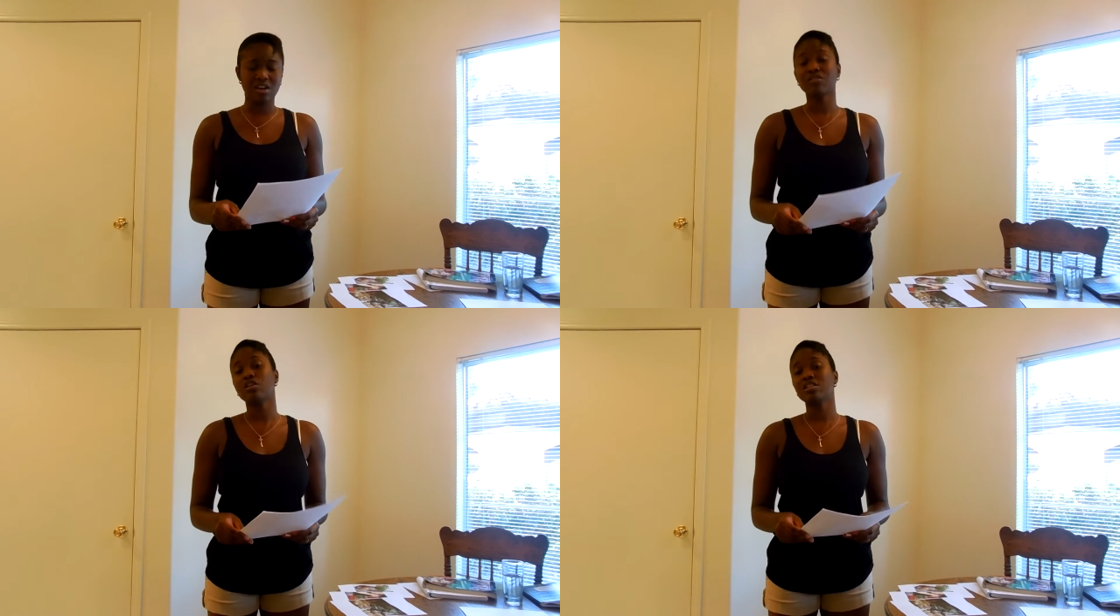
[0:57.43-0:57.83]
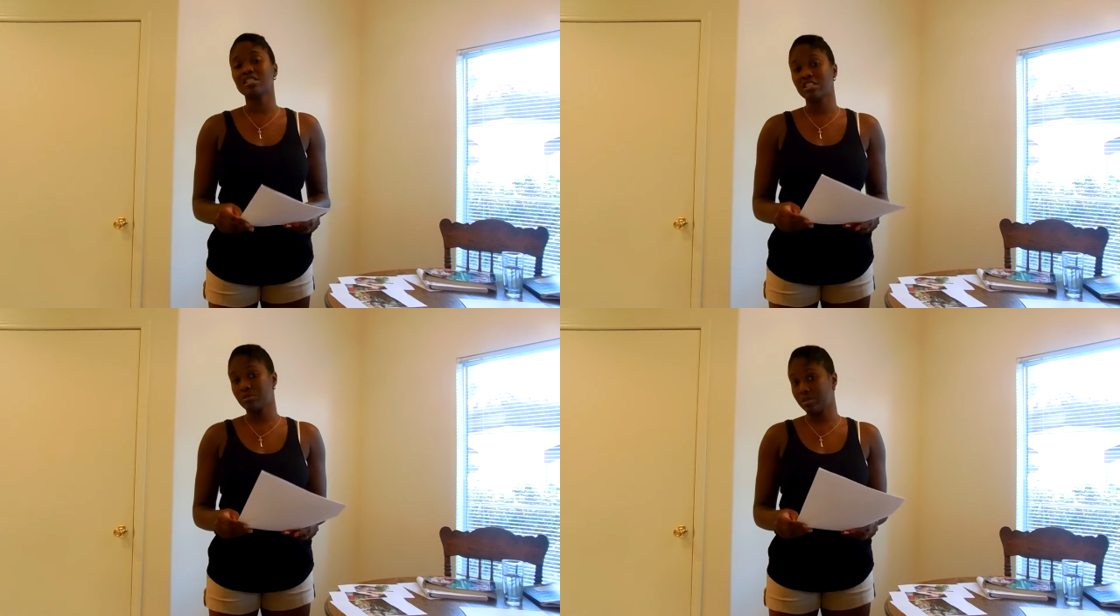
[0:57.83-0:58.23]
Of
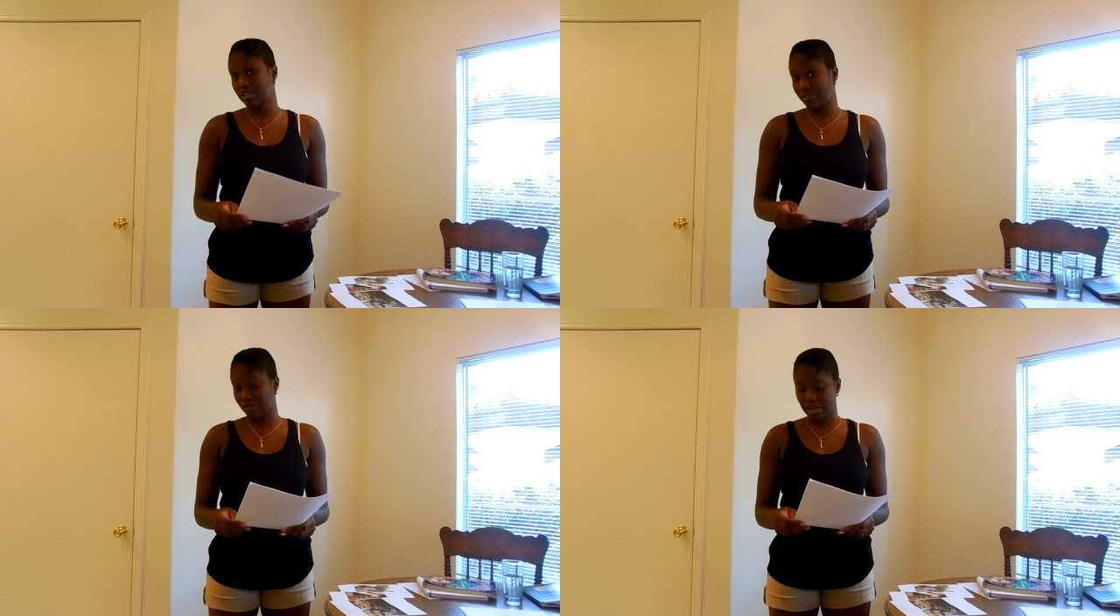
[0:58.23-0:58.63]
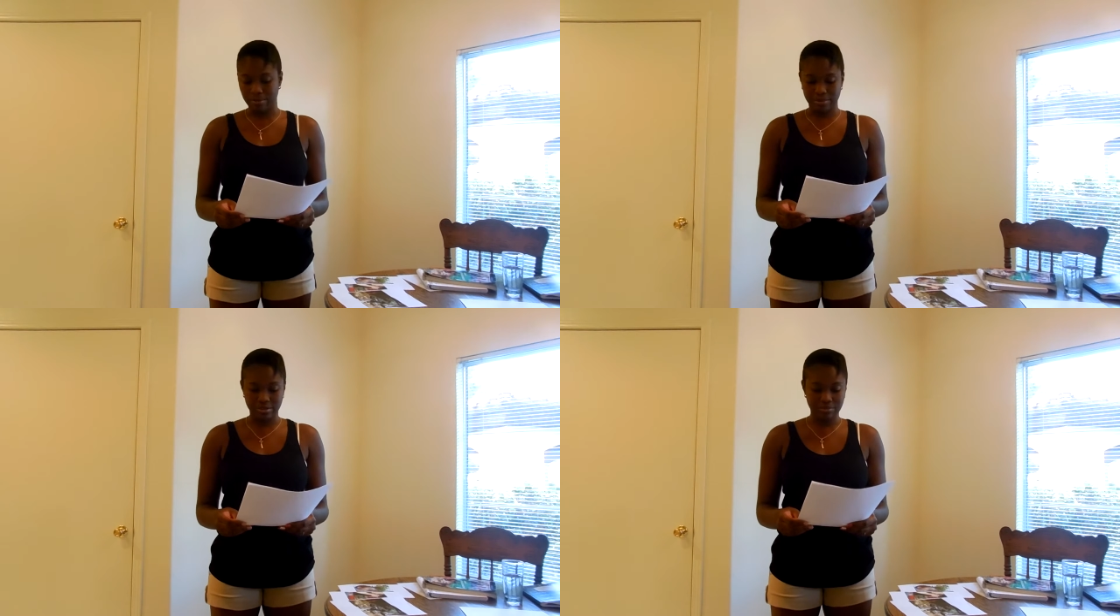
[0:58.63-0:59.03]
course, this will never
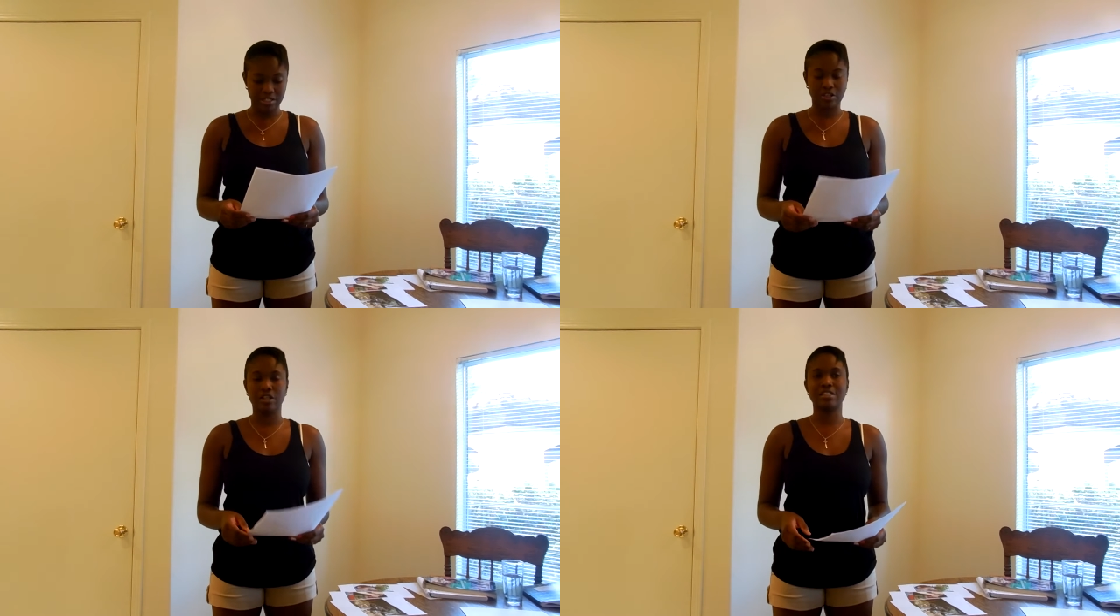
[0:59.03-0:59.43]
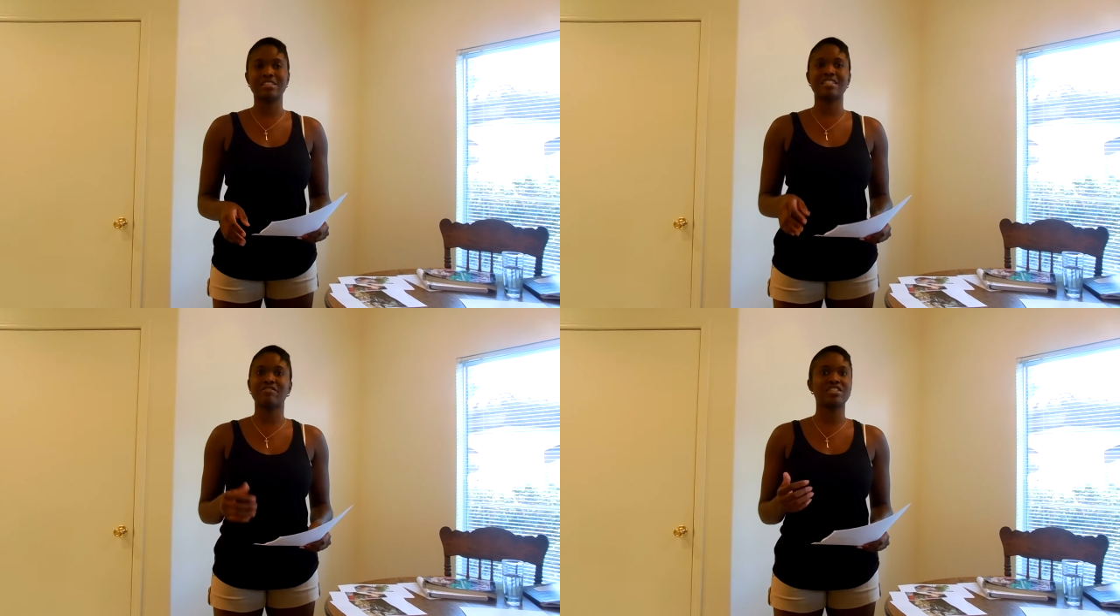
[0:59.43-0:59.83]
happen
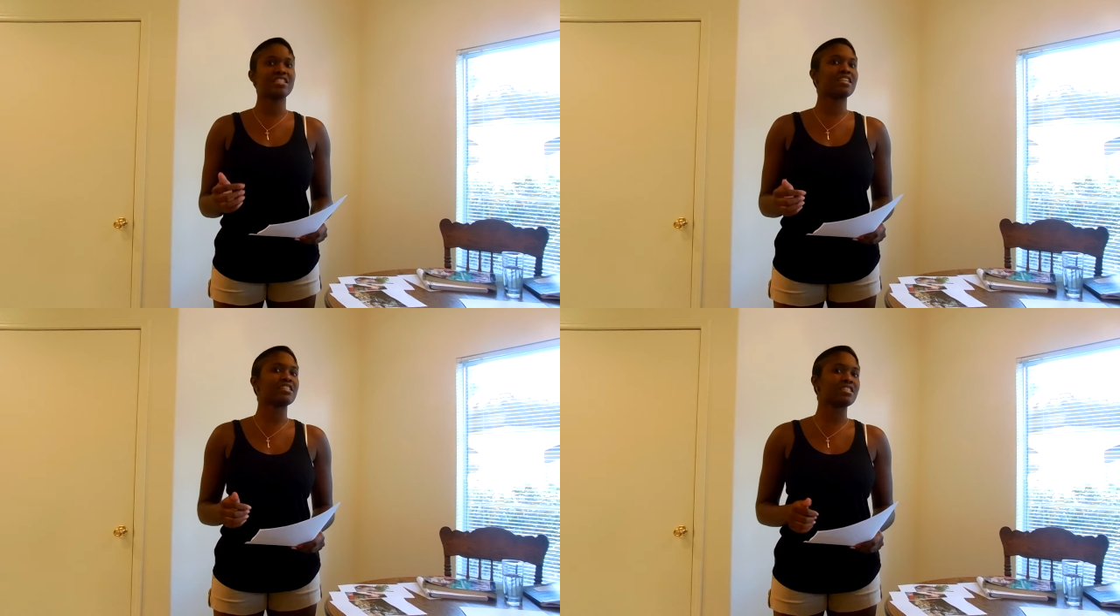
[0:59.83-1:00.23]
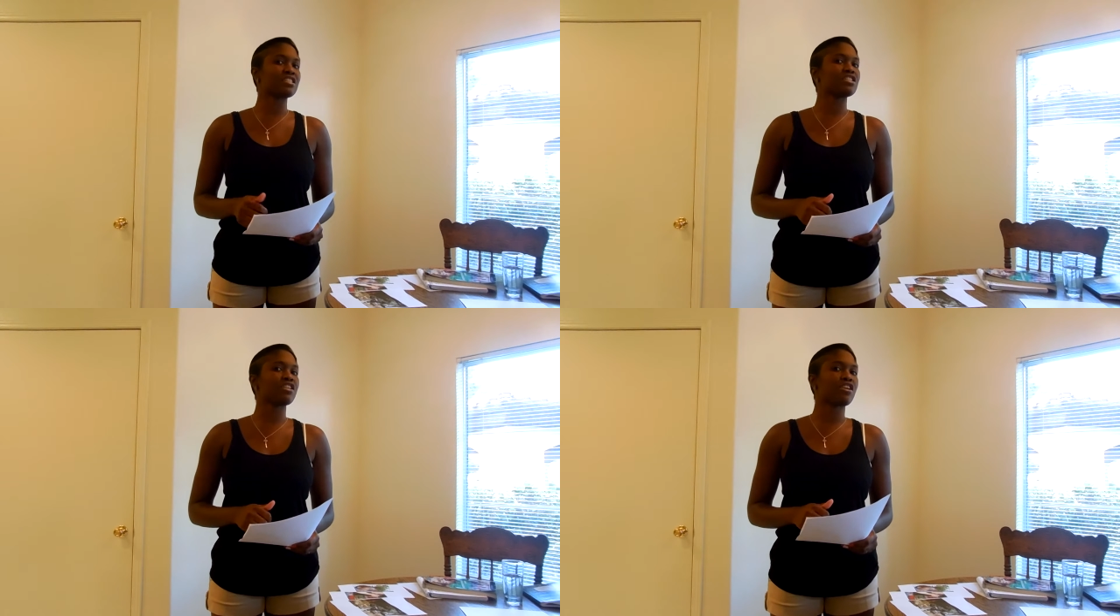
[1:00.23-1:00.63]
because 17 and
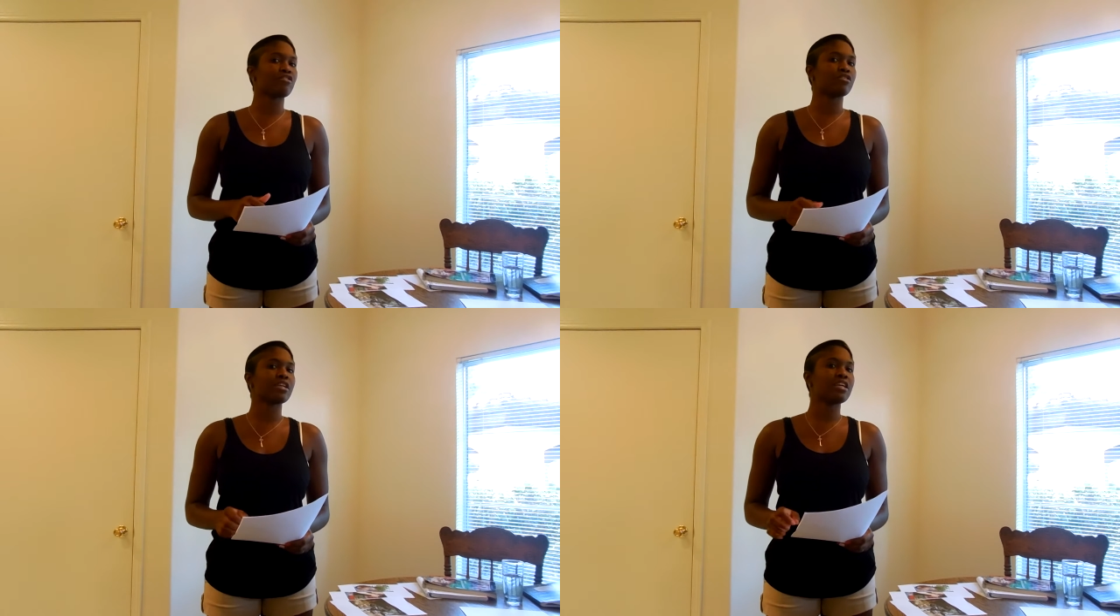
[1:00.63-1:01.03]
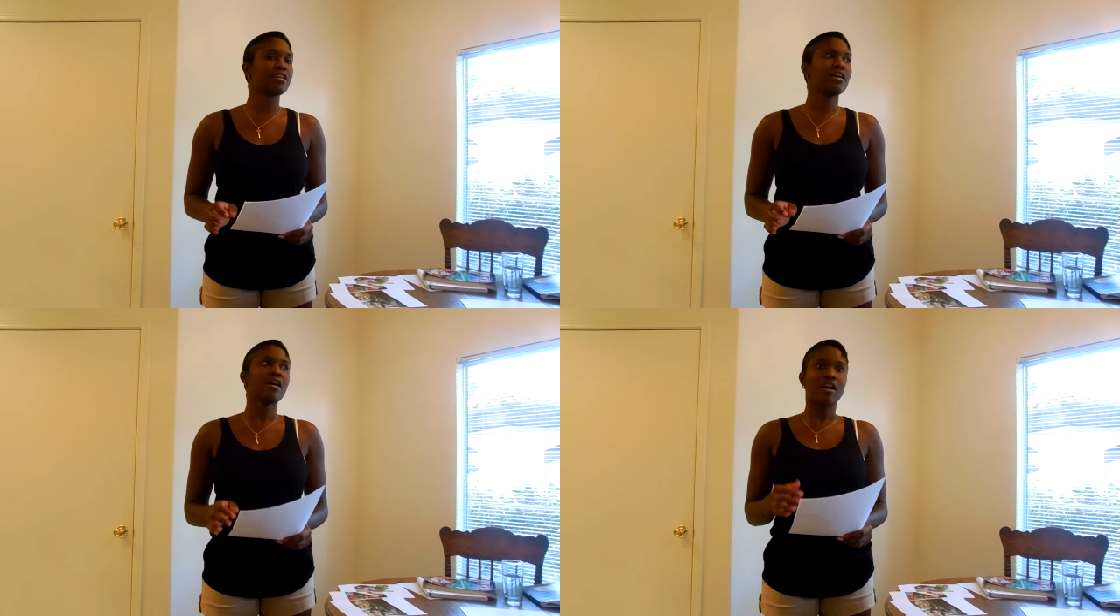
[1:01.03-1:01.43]
16-year-old
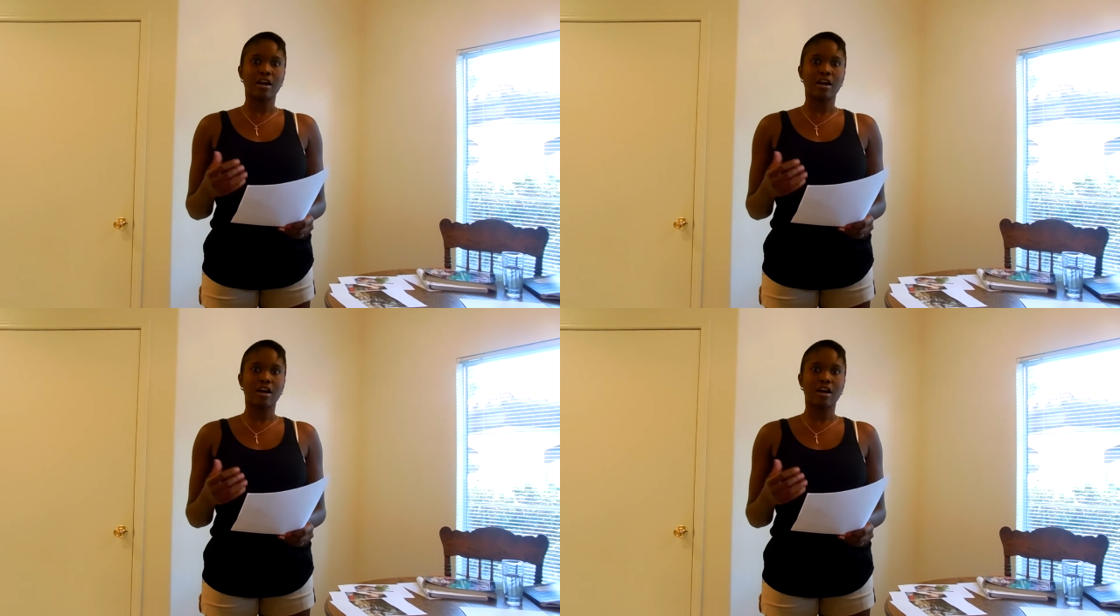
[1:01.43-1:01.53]
kids